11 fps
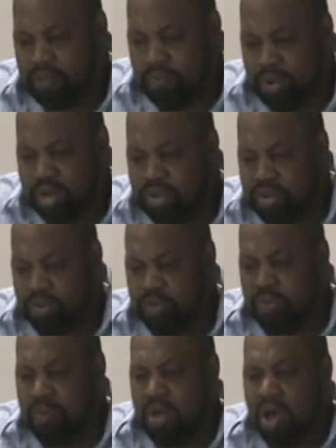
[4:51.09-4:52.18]
went to
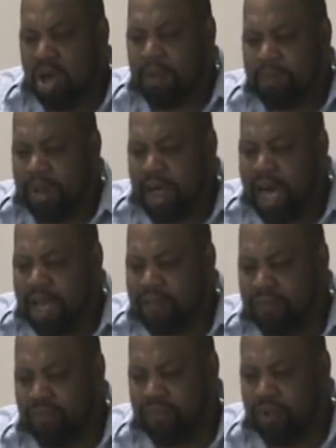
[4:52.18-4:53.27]
apply
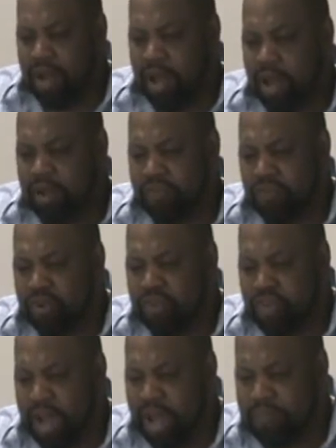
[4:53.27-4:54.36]
uh, for a
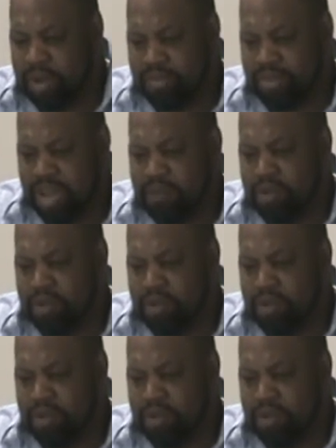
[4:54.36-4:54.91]
job at St.